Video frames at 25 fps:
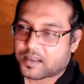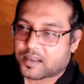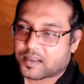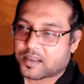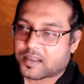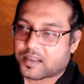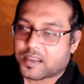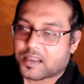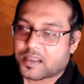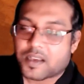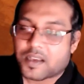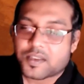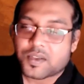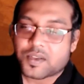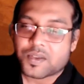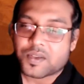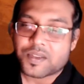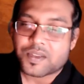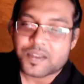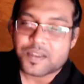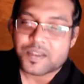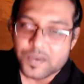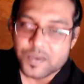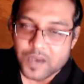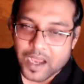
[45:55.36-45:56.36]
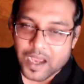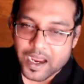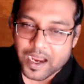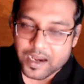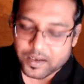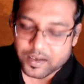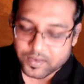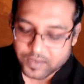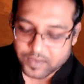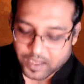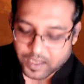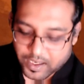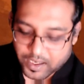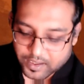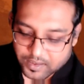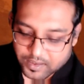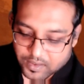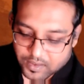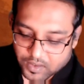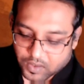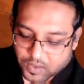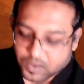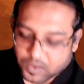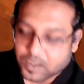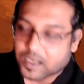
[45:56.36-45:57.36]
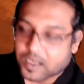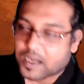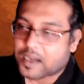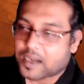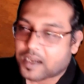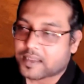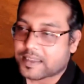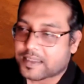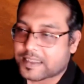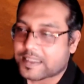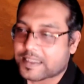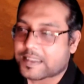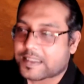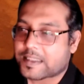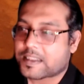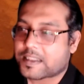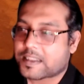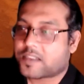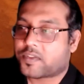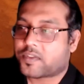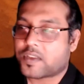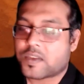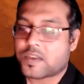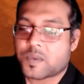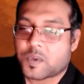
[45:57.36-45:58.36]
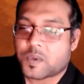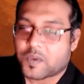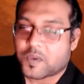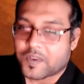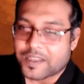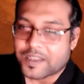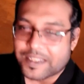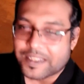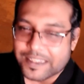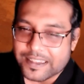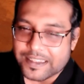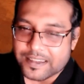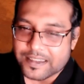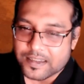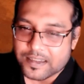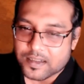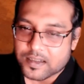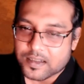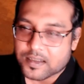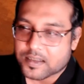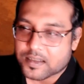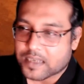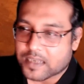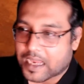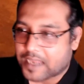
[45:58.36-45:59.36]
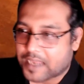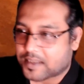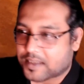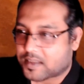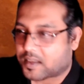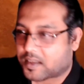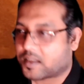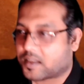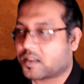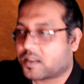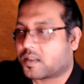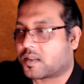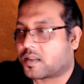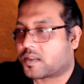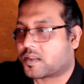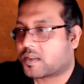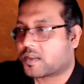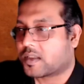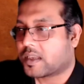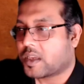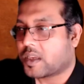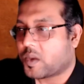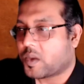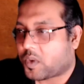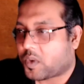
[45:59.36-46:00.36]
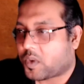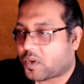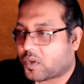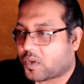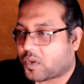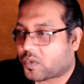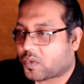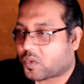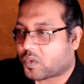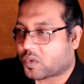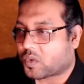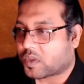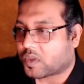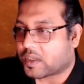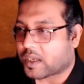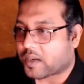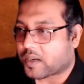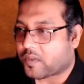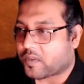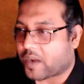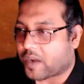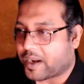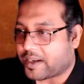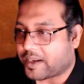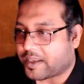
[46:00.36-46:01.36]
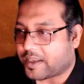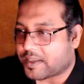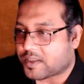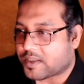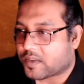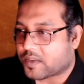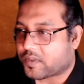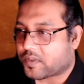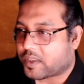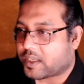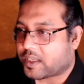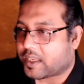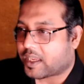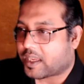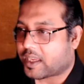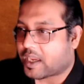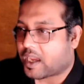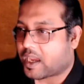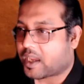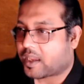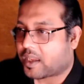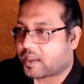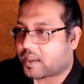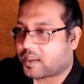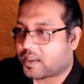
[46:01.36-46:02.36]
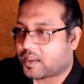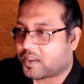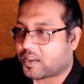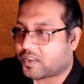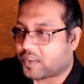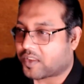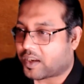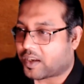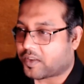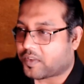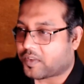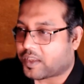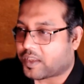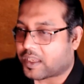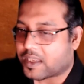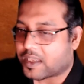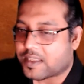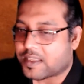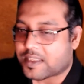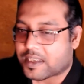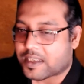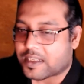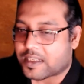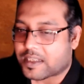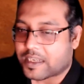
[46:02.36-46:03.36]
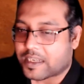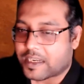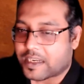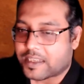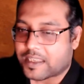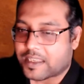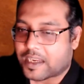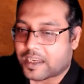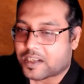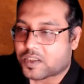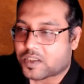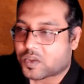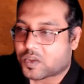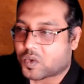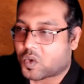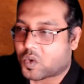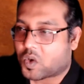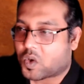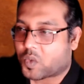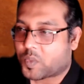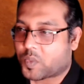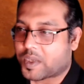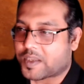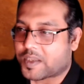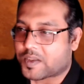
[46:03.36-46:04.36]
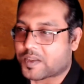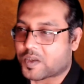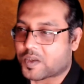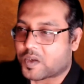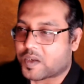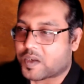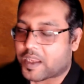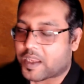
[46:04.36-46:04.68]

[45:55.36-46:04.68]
Yeah, so just to add to that, look, this is the difference between research and signals, because the advantage of an AI is that we can generate that score based on